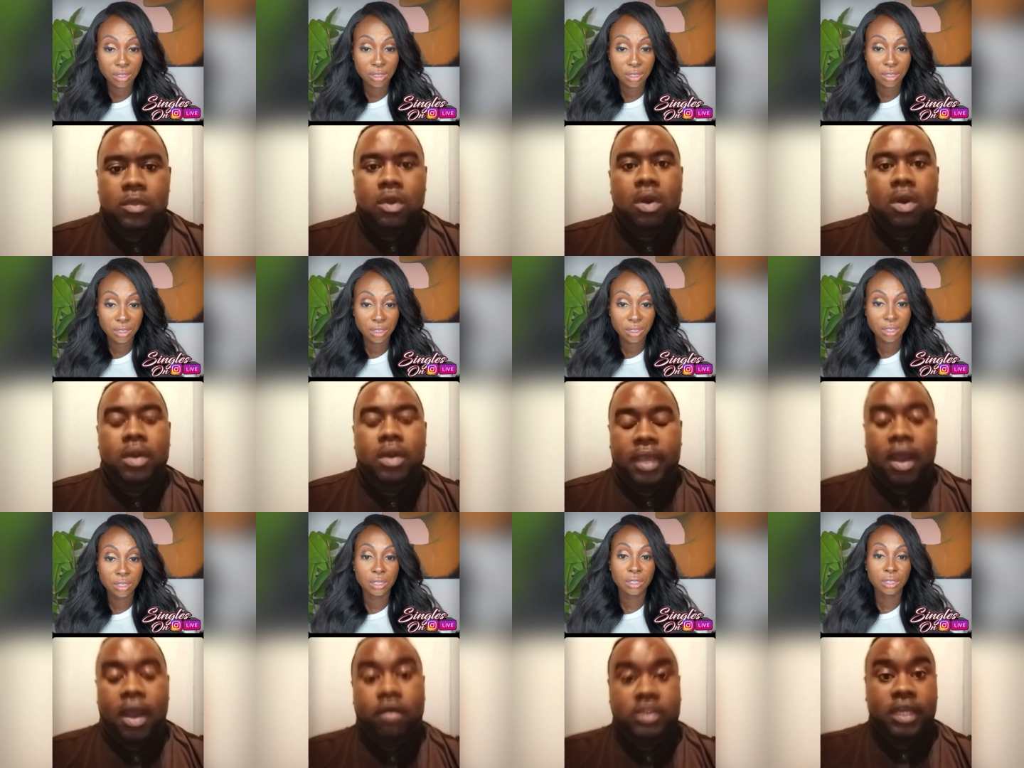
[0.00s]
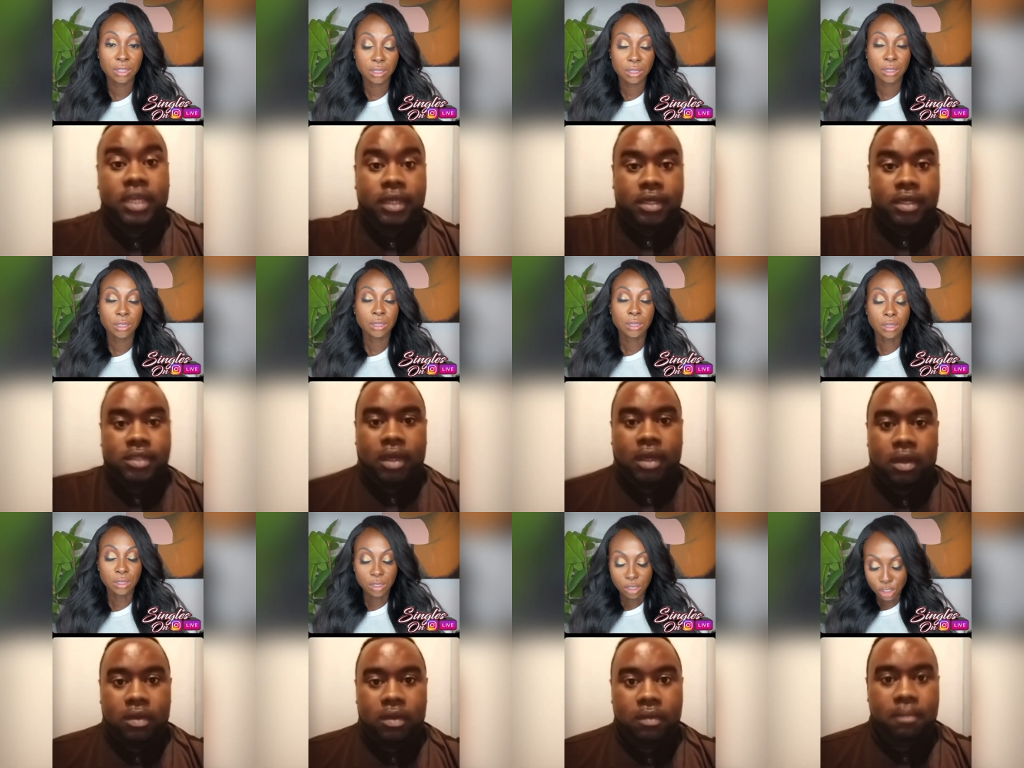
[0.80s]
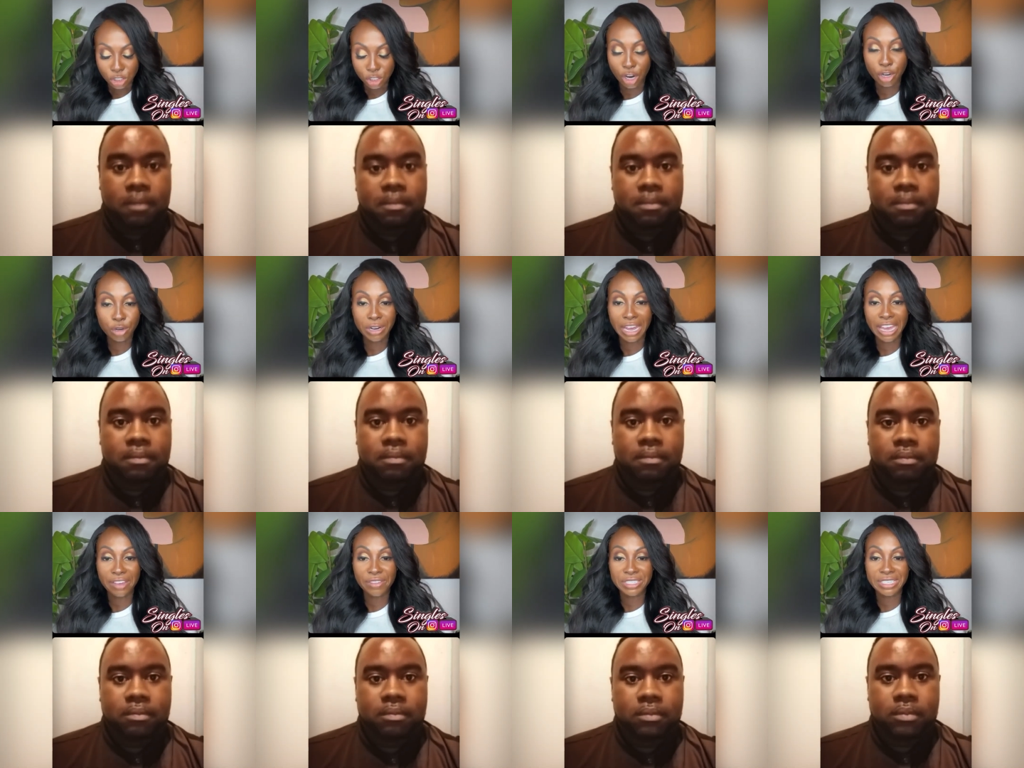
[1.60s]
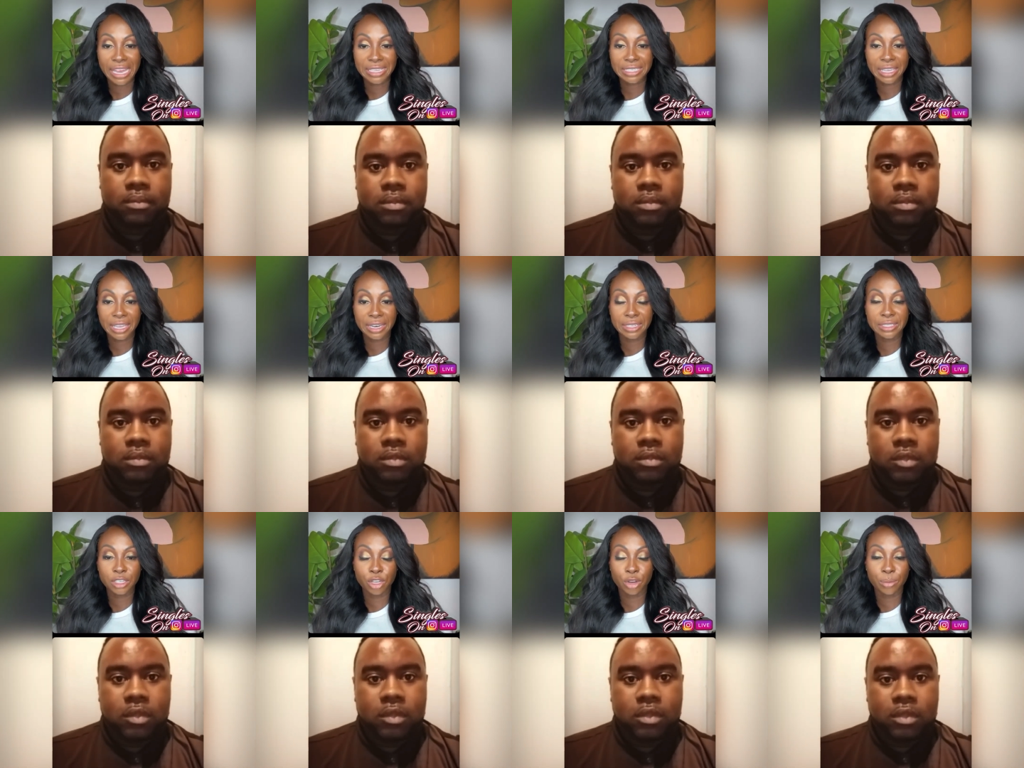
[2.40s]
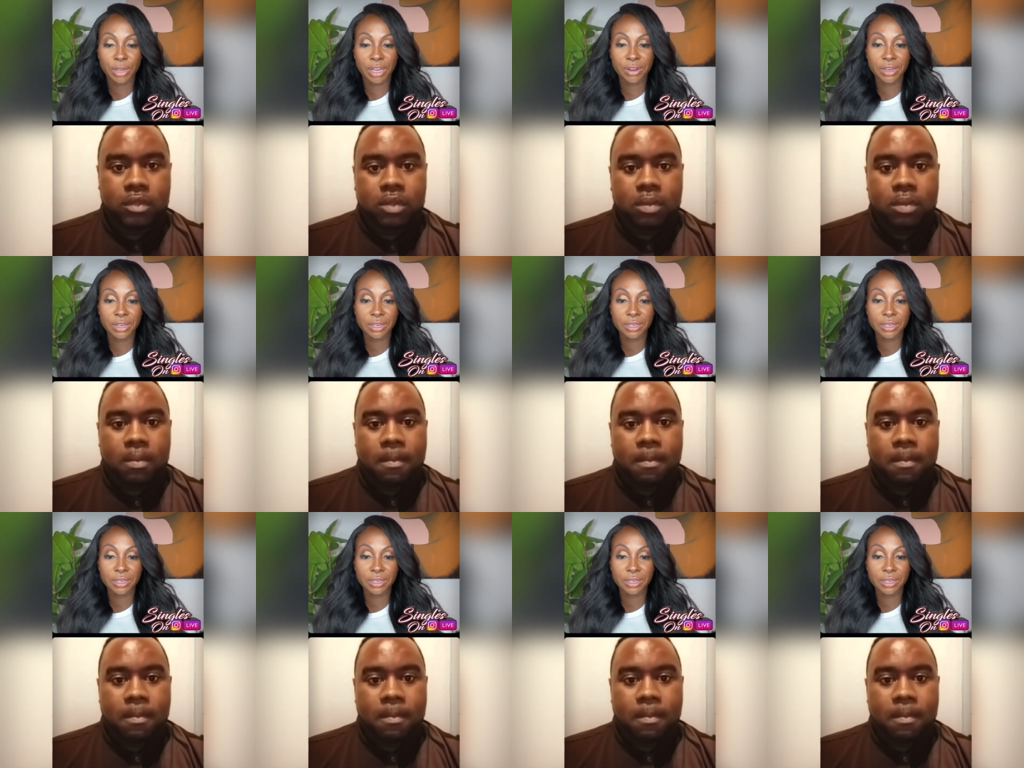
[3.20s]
Speaker 1: Yeah, over ten years ago.
Speaker 2: So are you not having sex again until you're married?